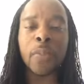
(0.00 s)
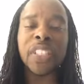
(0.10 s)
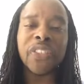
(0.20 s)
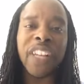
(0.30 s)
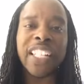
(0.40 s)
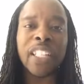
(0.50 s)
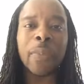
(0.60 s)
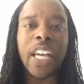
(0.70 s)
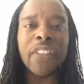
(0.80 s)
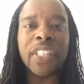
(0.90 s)
But the fact of the
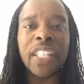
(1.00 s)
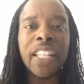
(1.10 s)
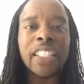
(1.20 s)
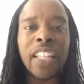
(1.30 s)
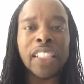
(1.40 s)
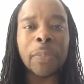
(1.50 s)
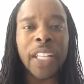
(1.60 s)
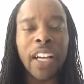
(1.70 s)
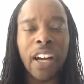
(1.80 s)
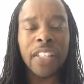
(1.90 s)
matter is, Dr.
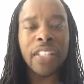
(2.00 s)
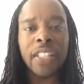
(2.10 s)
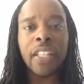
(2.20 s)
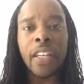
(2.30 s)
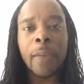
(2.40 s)
Ben Carson,